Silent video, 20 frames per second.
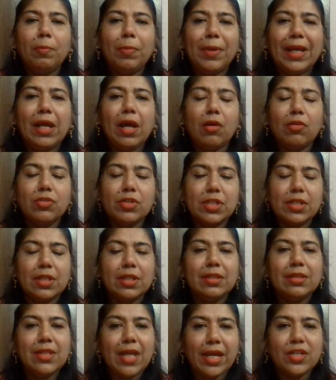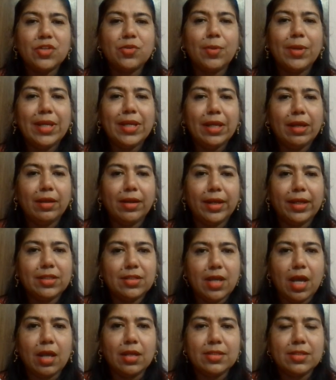pick out that very
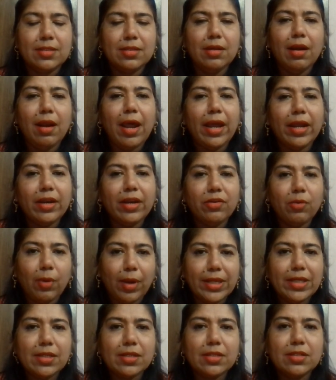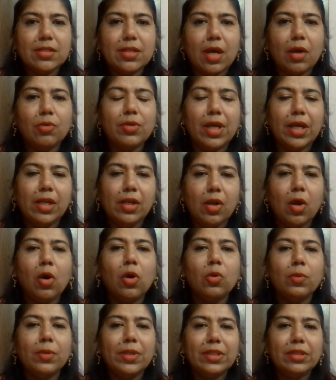correct answer and write it down
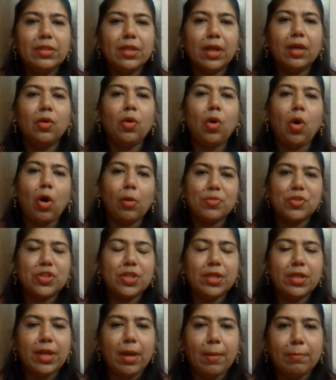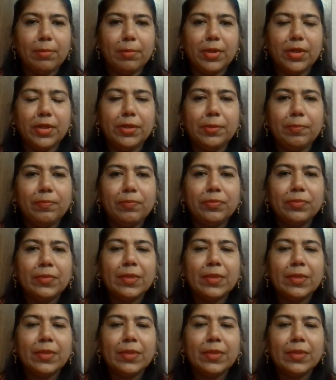along with the option number.